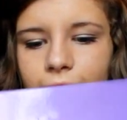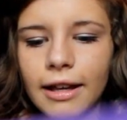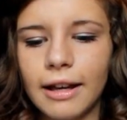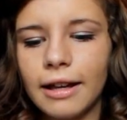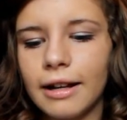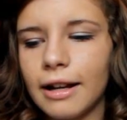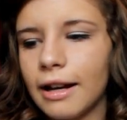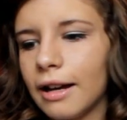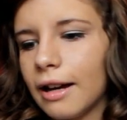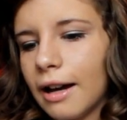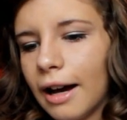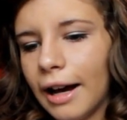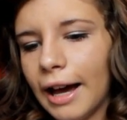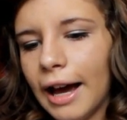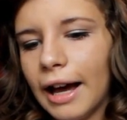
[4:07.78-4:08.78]
then
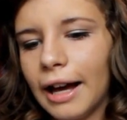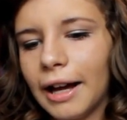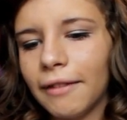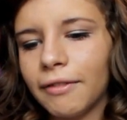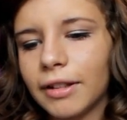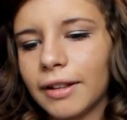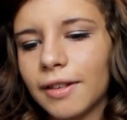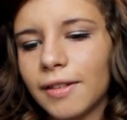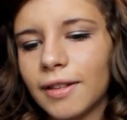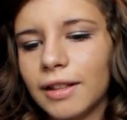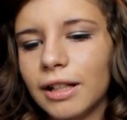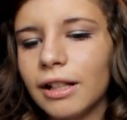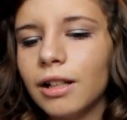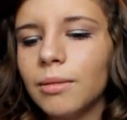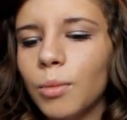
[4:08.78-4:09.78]
I have
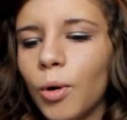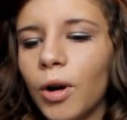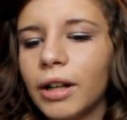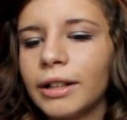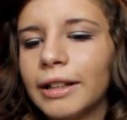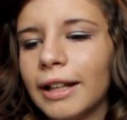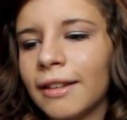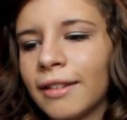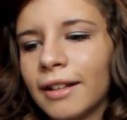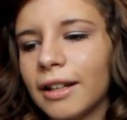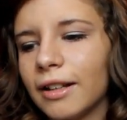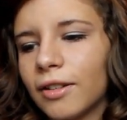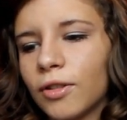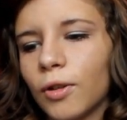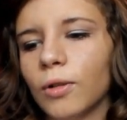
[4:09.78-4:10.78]
still more
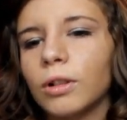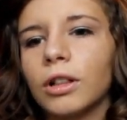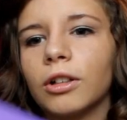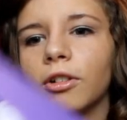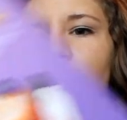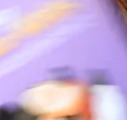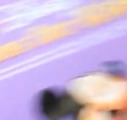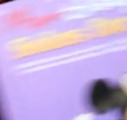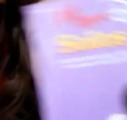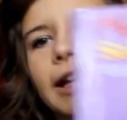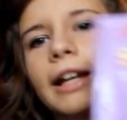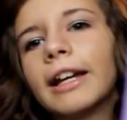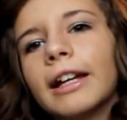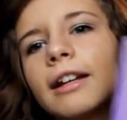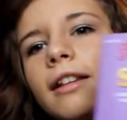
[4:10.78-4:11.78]
Disney solos for
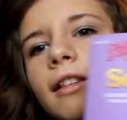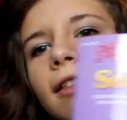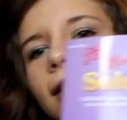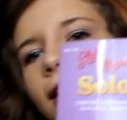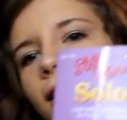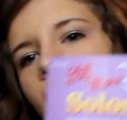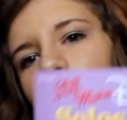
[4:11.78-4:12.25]
kids,